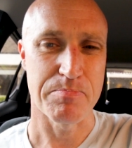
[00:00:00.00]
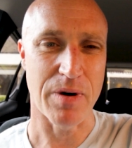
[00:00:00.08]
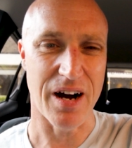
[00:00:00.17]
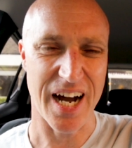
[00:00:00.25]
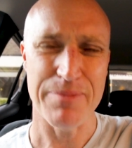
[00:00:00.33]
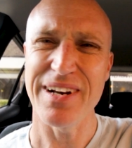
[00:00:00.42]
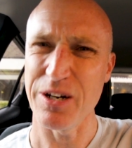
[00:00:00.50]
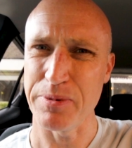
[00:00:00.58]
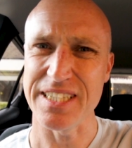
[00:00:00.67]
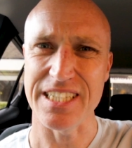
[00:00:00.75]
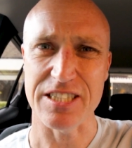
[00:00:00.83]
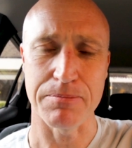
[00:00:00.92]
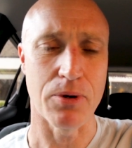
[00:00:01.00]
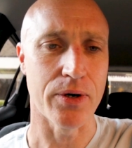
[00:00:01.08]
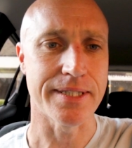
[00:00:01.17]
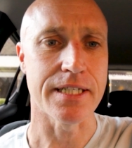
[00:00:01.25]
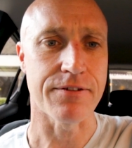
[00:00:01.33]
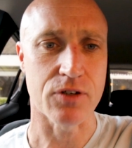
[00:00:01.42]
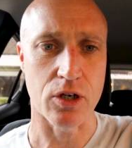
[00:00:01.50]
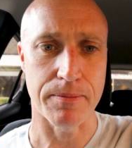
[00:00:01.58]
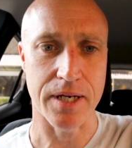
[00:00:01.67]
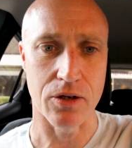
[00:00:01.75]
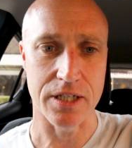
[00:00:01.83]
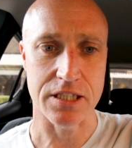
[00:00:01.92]
but I am a little bit disappointed, I've got to
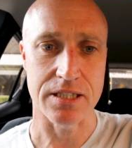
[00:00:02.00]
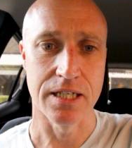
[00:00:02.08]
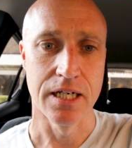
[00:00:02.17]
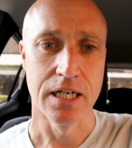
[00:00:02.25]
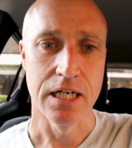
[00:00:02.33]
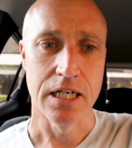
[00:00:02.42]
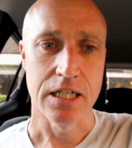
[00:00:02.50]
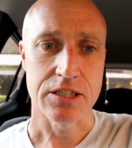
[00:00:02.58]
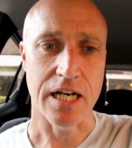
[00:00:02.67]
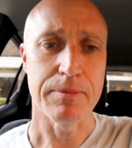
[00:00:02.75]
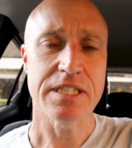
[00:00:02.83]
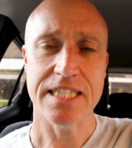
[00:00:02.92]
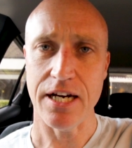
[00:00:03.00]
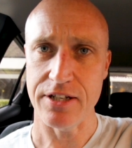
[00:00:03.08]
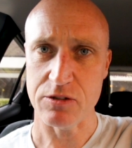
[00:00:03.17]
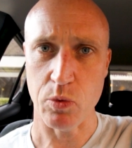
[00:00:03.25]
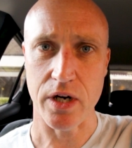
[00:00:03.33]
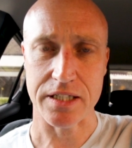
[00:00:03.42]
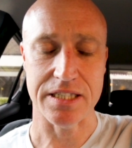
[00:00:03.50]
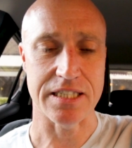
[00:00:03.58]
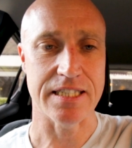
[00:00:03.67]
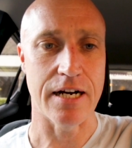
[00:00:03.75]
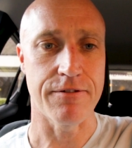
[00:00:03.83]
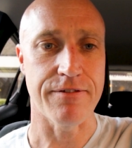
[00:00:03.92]
be honest. So let me see how this works
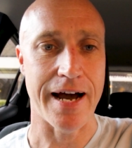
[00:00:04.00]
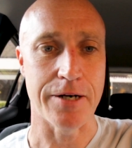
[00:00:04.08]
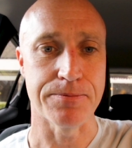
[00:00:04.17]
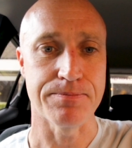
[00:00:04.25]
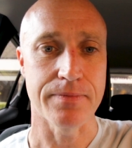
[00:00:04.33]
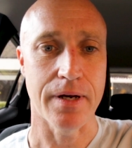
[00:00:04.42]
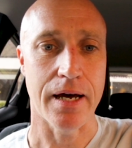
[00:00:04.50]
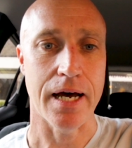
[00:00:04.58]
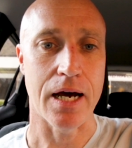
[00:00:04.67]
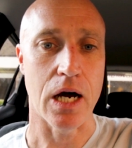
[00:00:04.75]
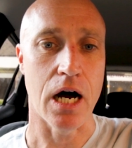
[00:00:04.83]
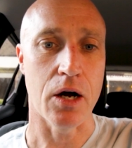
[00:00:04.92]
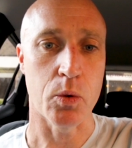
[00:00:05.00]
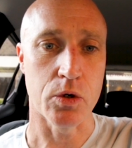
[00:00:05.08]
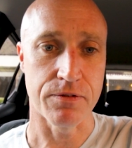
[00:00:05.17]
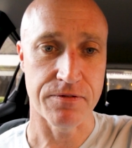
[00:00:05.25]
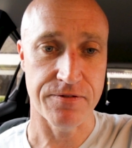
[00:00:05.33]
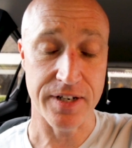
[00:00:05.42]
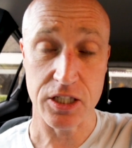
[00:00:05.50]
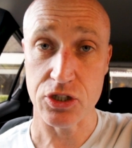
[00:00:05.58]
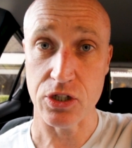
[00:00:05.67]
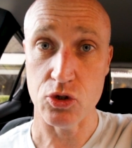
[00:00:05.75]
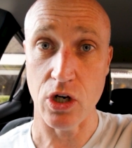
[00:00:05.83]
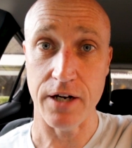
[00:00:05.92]
itself out. I will
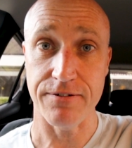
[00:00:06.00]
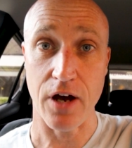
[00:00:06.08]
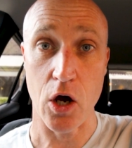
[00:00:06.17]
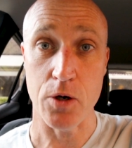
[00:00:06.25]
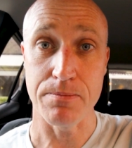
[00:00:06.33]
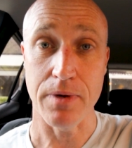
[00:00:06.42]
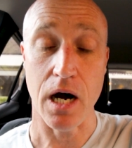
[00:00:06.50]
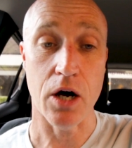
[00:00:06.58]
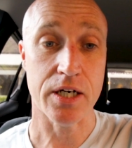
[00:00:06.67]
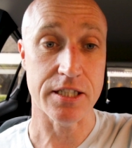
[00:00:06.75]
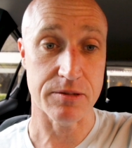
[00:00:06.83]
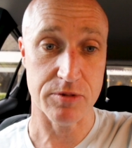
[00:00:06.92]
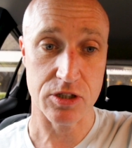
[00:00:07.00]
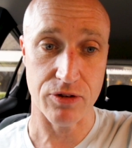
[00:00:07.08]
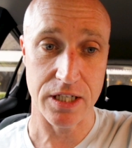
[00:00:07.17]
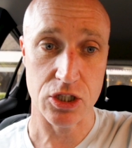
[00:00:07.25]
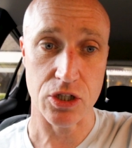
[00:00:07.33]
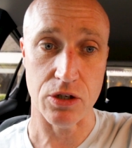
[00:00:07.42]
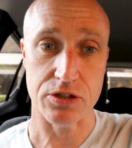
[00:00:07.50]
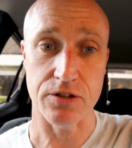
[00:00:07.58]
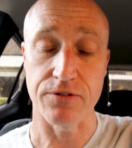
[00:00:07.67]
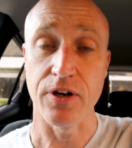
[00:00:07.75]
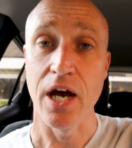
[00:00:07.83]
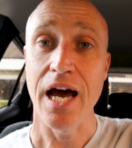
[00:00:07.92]
finish the drive home. I'll get some screenshots
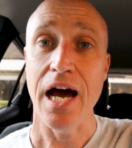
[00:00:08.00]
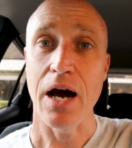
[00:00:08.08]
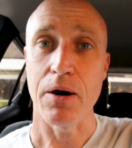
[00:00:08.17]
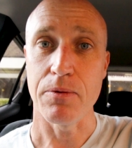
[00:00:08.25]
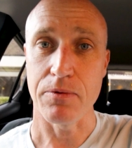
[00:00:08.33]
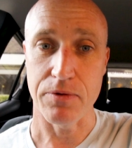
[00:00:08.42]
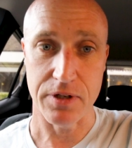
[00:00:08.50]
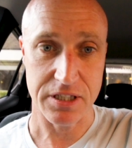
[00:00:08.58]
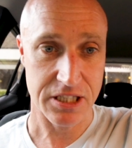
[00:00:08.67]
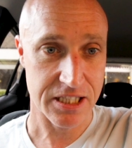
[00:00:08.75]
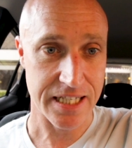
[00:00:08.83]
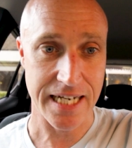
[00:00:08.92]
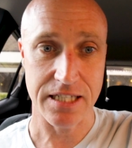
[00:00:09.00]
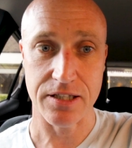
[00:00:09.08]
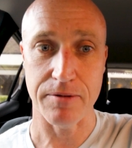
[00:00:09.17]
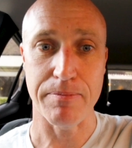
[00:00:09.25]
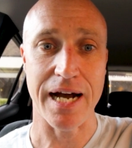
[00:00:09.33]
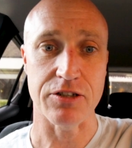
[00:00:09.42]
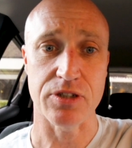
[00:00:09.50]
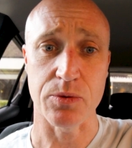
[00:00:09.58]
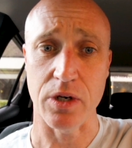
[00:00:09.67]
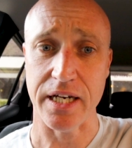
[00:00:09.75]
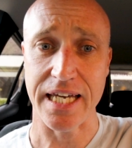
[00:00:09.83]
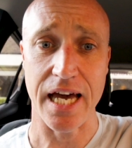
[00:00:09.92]
of the state of the
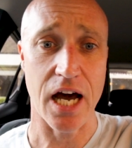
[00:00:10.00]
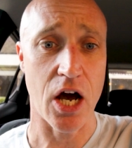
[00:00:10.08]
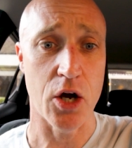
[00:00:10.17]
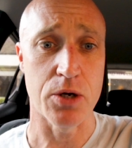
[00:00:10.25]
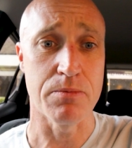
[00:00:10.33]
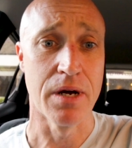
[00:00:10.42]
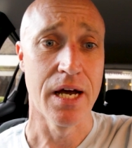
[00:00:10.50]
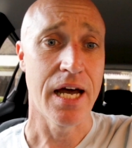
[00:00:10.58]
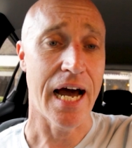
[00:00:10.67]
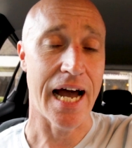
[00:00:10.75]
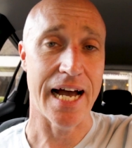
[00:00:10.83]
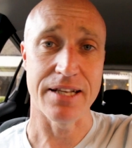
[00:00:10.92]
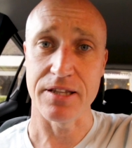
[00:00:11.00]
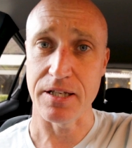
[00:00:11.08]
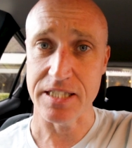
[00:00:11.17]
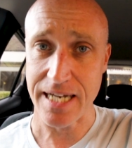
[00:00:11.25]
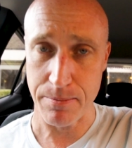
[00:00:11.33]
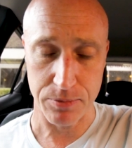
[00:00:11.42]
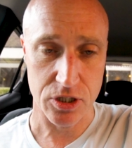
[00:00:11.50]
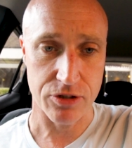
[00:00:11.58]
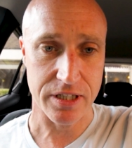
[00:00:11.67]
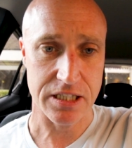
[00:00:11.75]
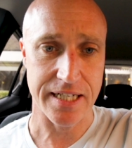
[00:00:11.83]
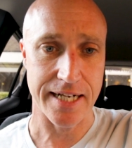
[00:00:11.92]
battery when I get home and the
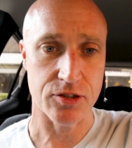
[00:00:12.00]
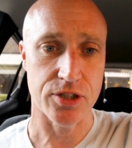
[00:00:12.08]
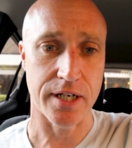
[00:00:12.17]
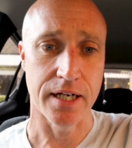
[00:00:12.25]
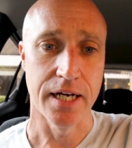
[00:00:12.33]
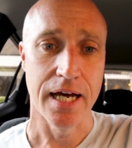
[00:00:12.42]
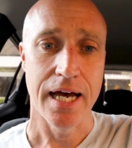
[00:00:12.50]
temperature, etc.